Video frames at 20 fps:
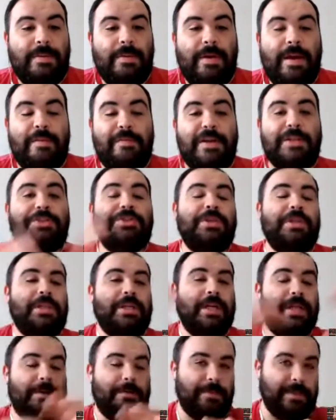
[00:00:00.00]
It's gonna
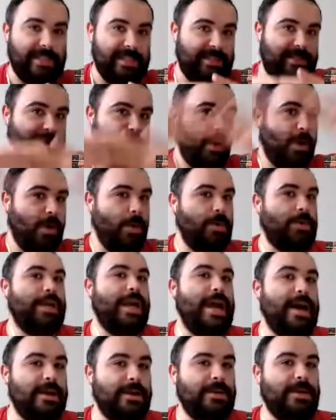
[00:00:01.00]
eventually they're gonna release the
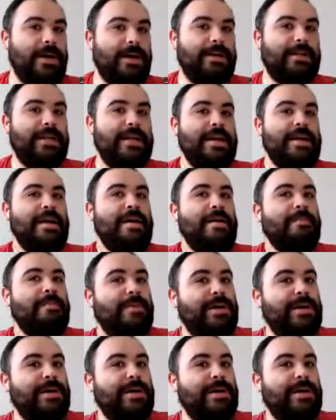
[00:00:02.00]
whole catalog,